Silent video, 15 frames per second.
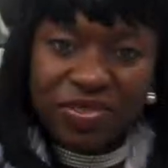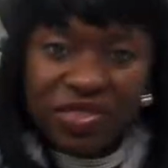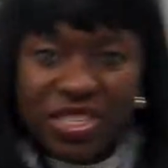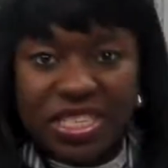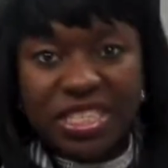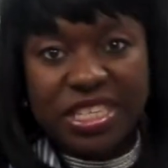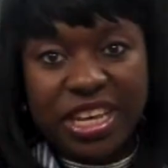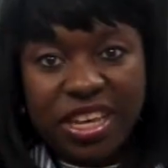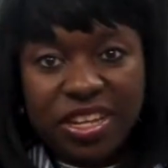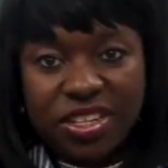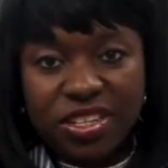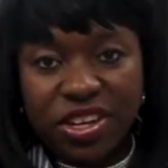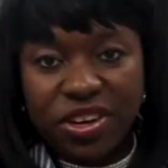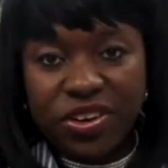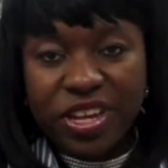of the
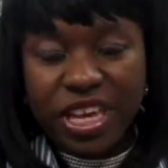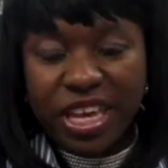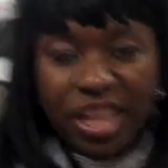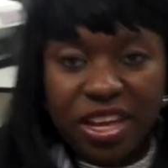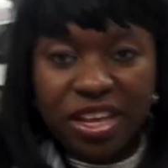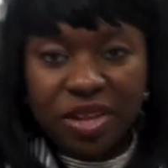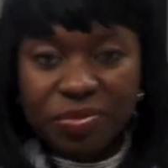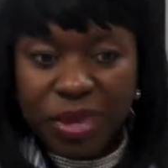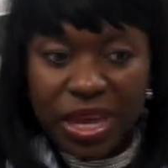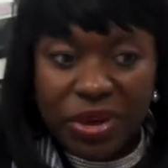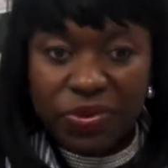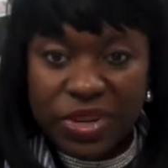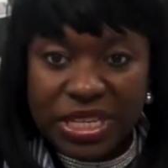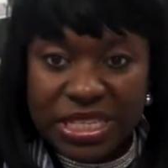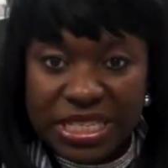Secondary
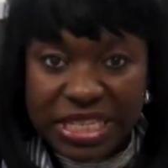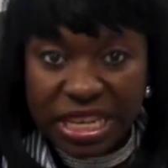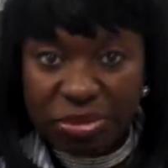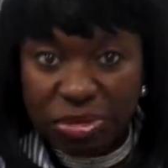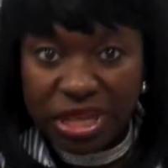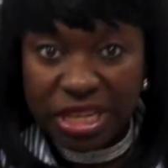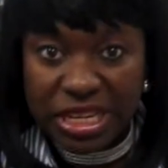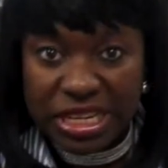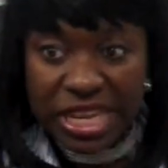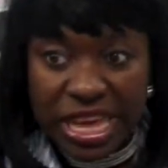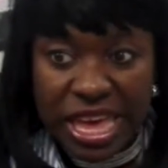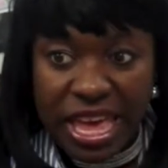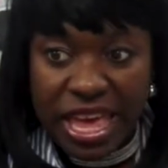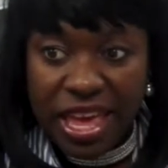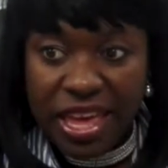Equity Summit,
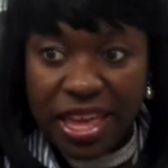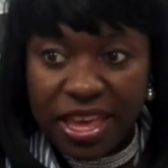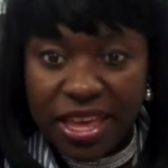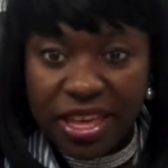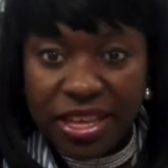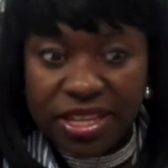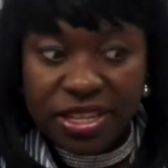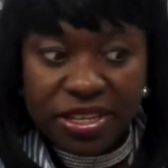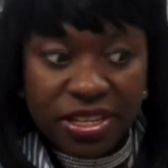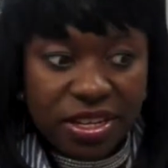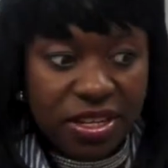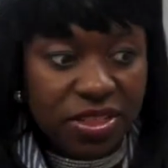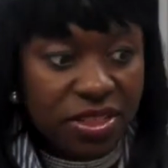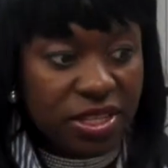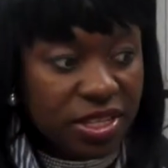and
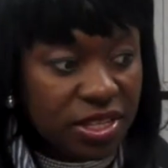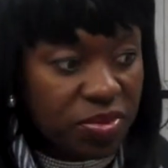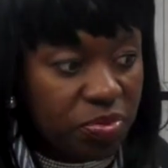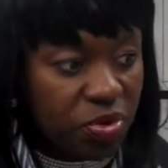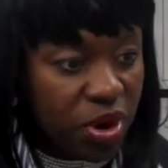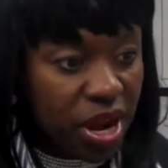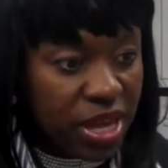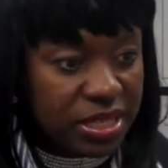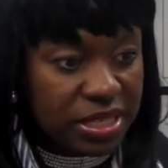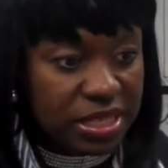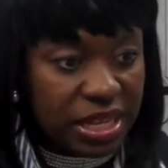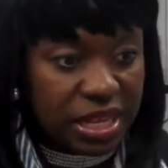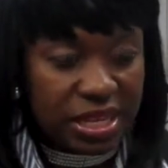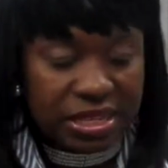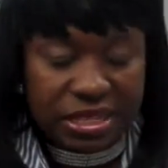this
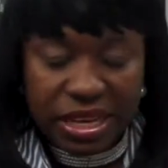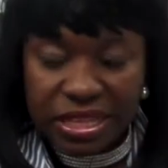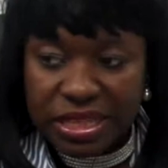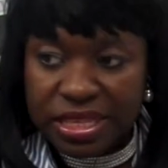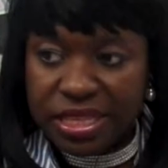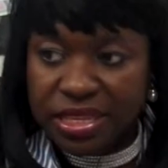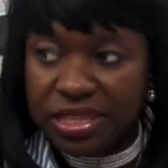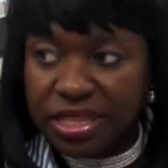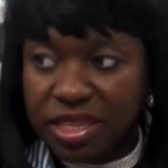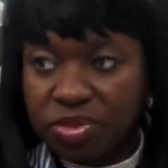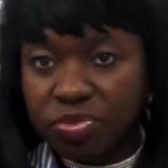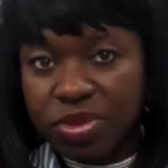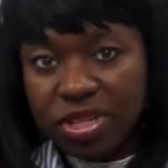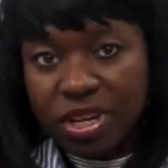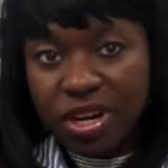process, I think,
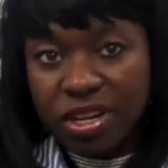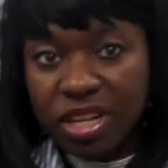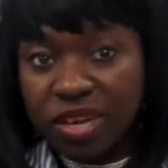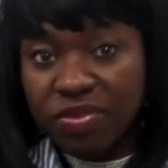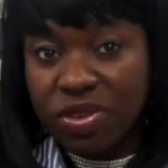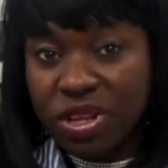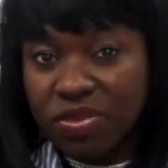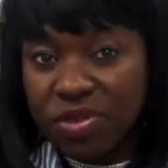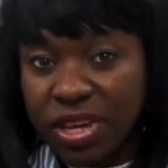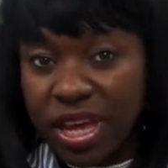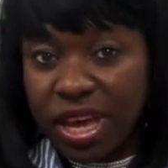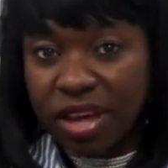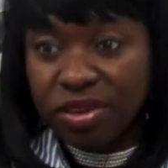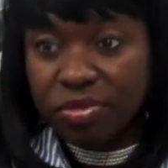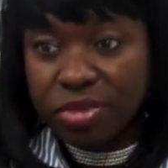deepened our level of
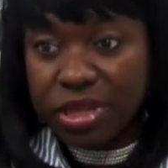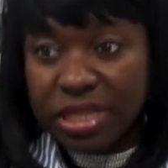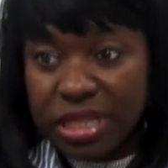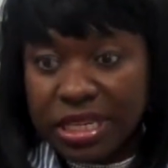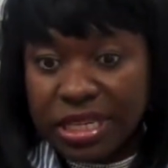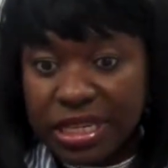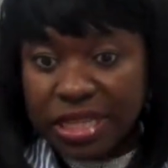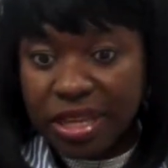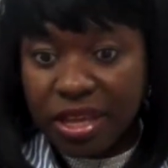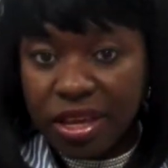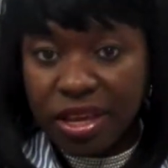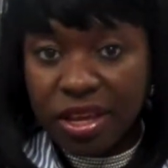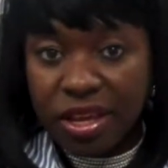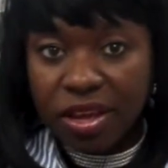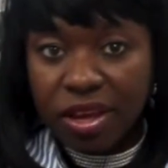accountability.
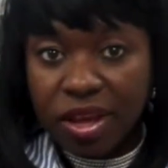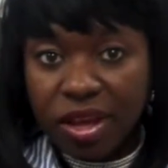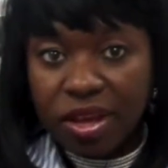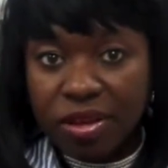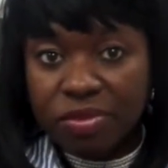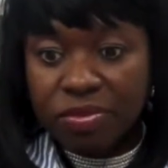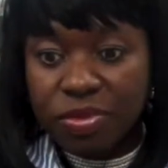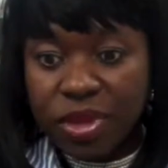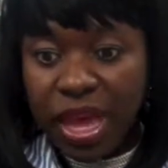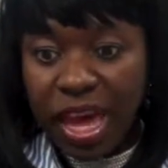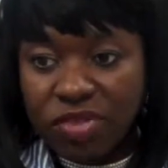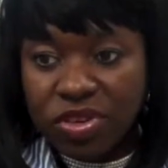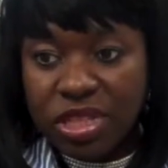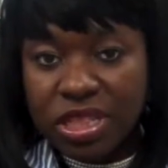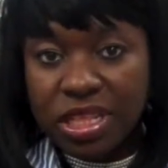
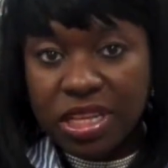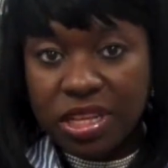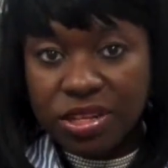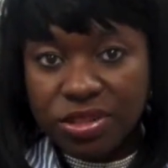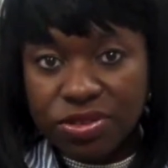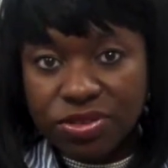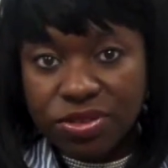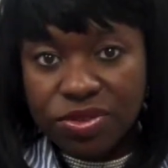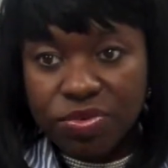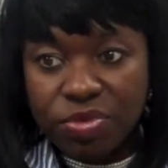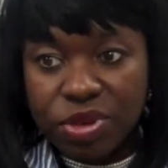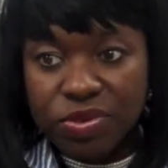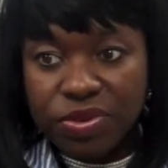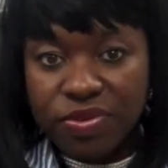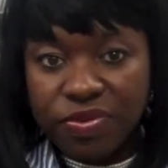Having leaders
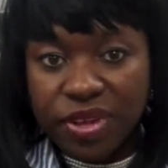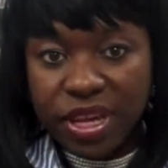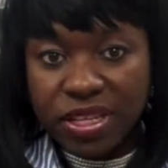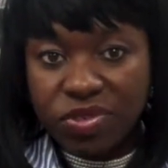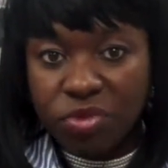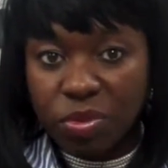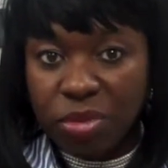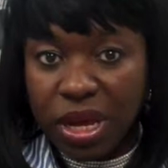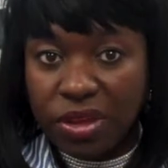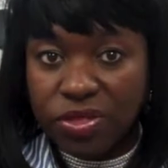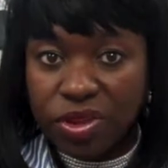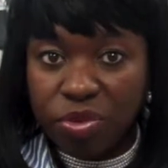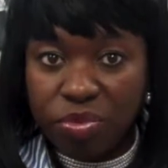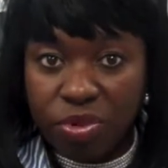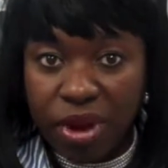be reflective
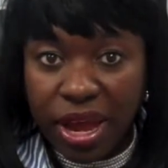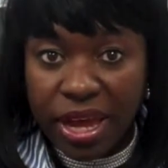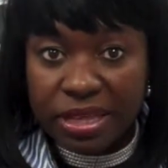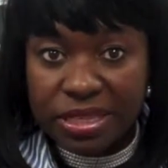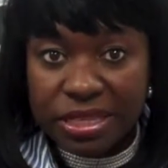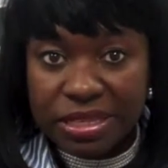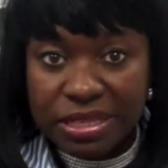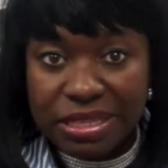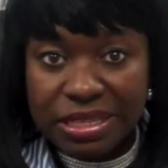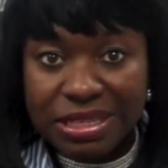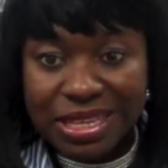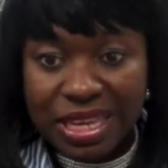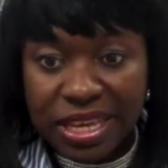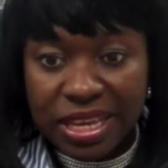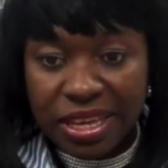about their practice
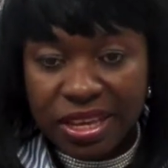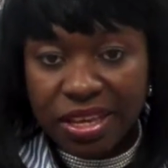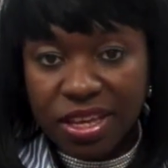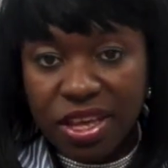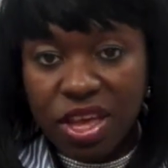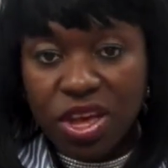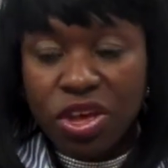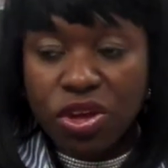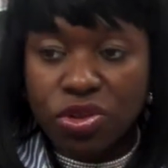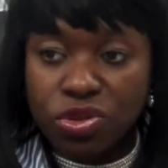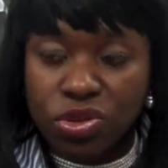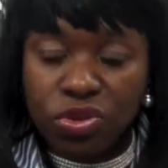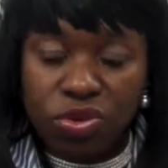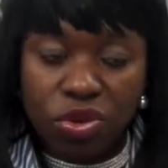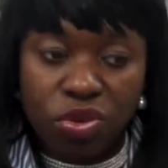is key
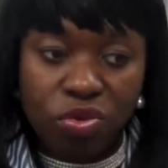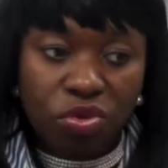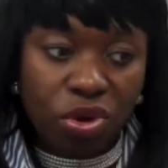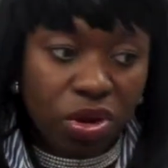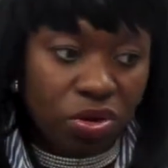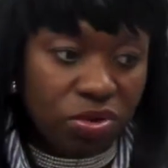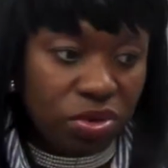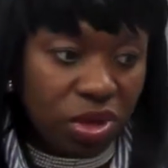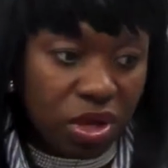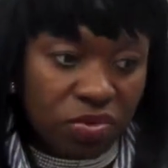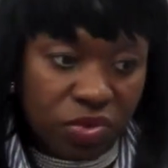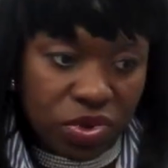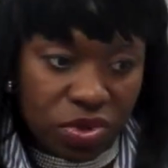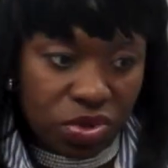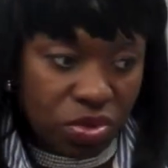to the growth
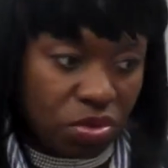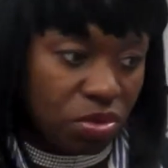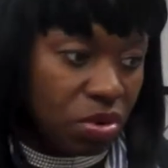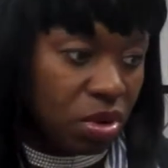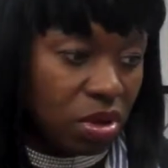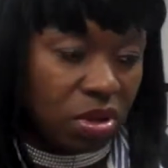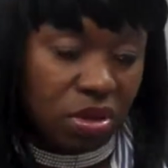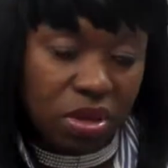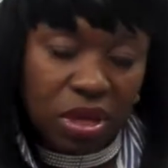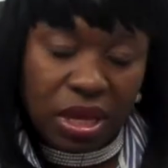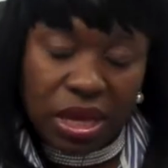of the school.